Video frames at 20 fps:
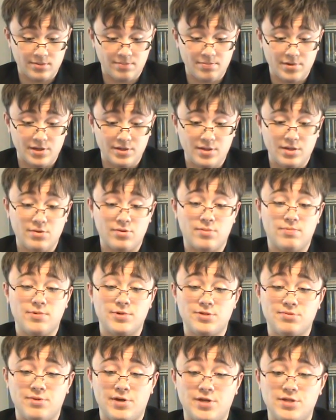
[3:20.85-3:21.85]
opinion or
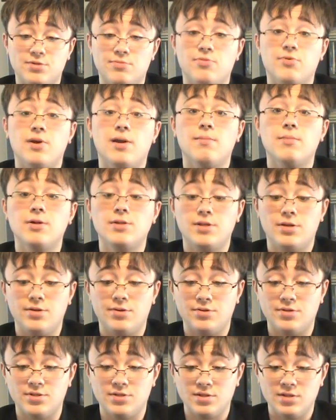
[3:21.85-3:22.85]
persuasion were able to
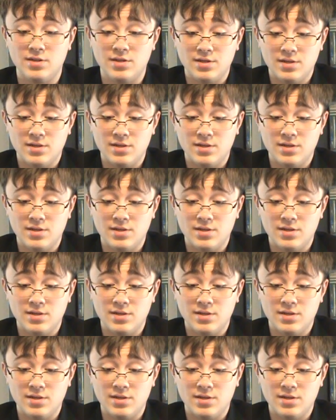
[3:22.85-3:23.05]
use